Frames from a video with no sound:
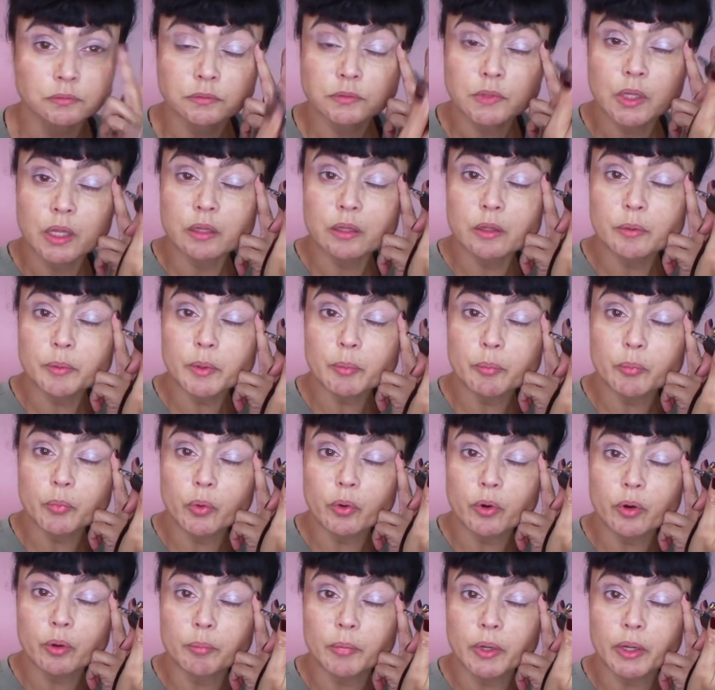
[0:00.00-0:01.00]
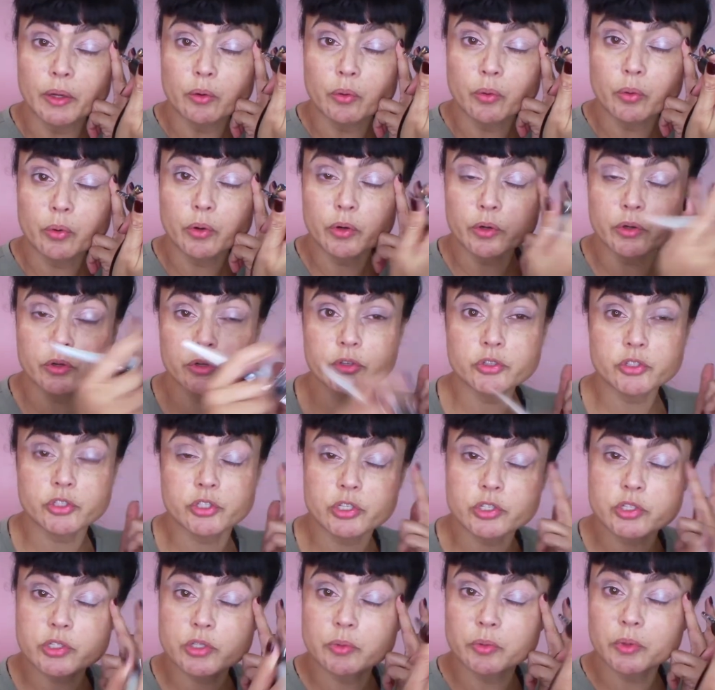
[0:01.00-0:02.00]
A little bit more on my corners
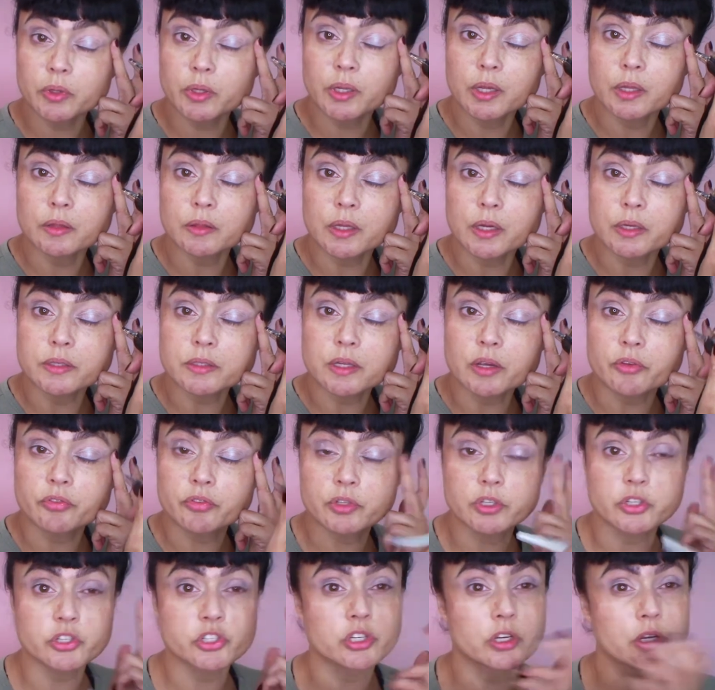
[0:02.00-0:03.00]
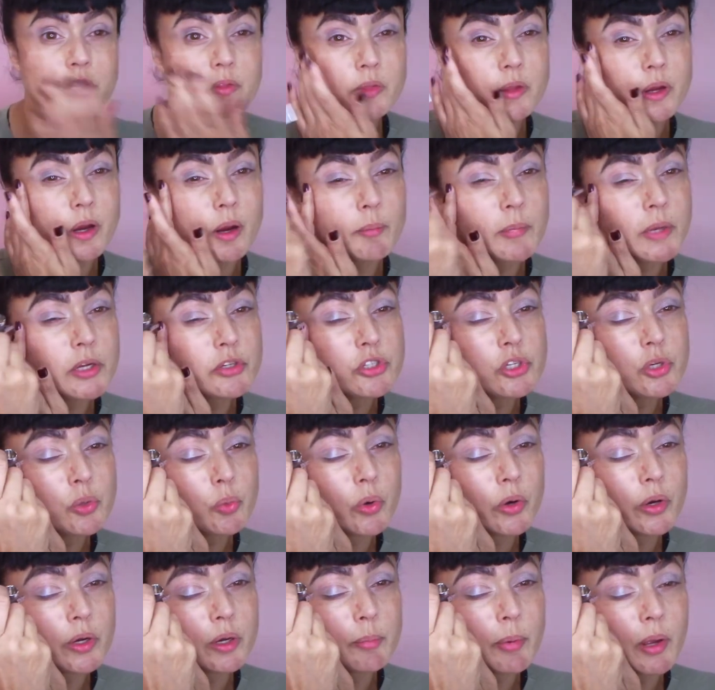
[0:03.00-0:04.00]
just to really get that definition in there. I'm not too
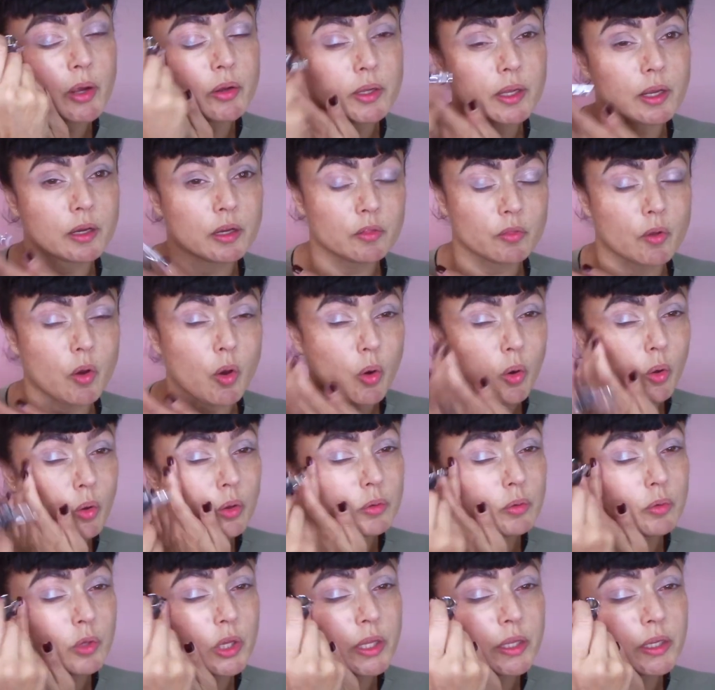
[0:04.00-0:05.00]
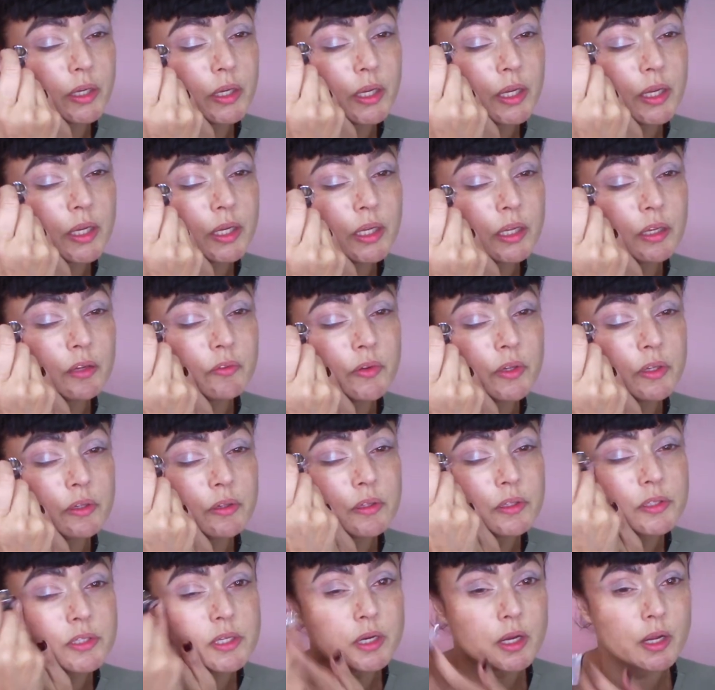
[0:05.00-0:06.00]
worried about getting the whole lid even
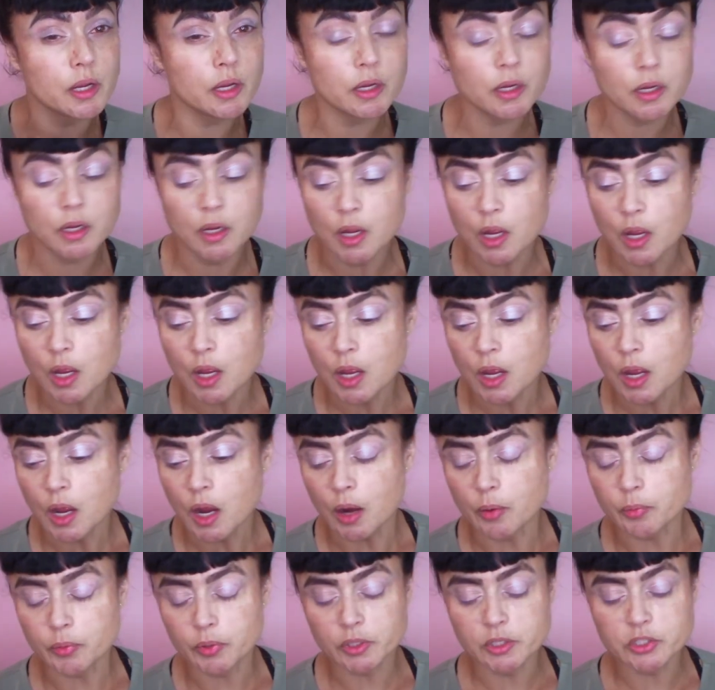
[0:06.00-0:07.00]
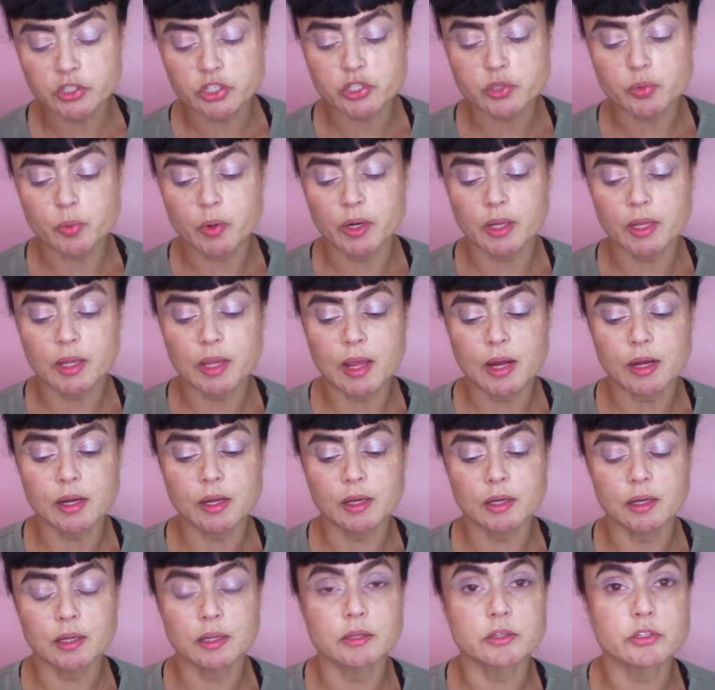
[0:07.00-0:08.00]
today. I really just want to get
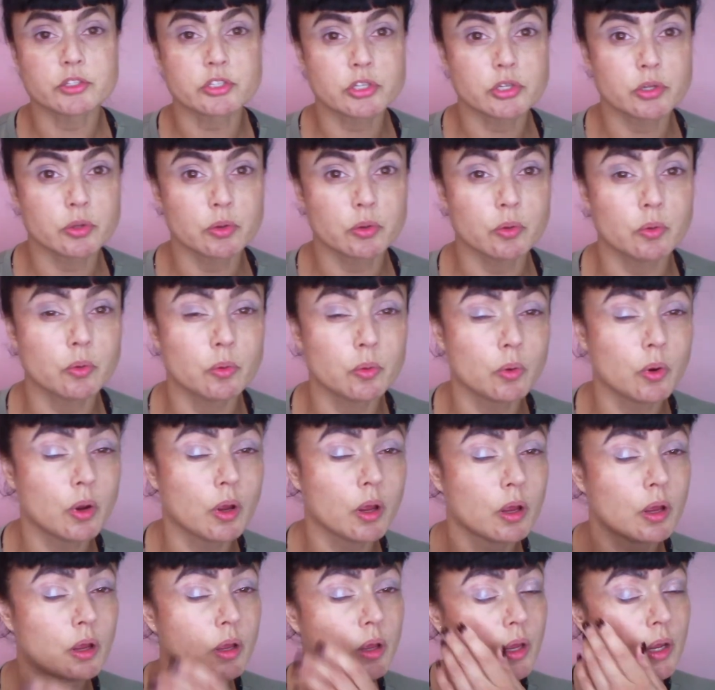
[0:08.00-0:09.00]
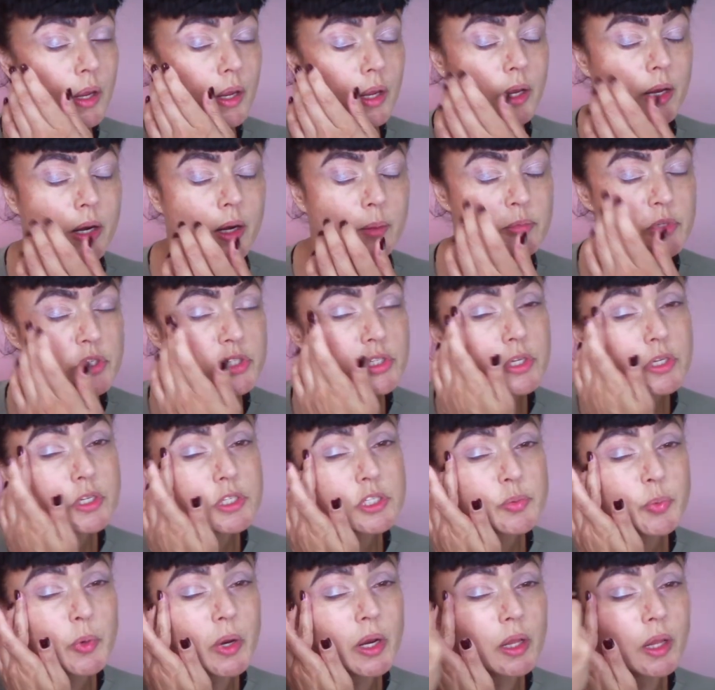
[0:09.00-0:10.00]
it into, and I'm just going to
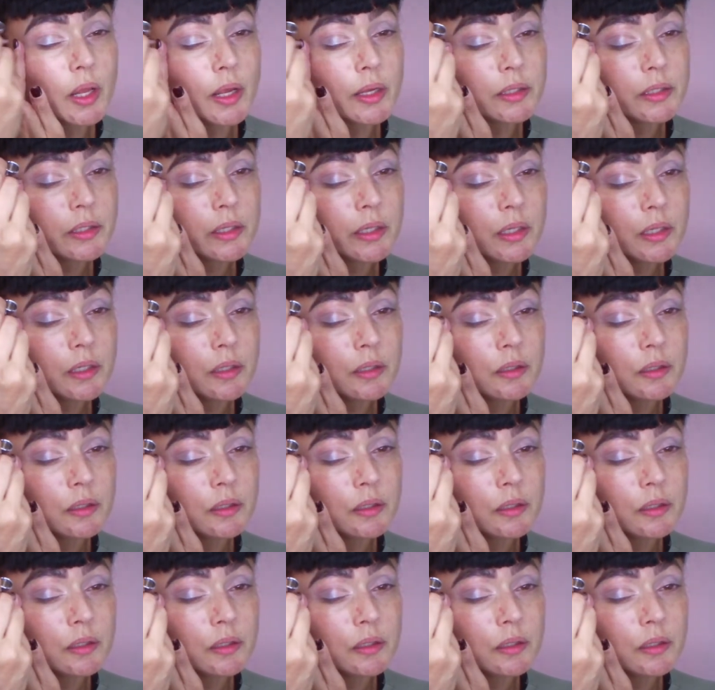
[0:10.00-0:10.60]
spray lightly.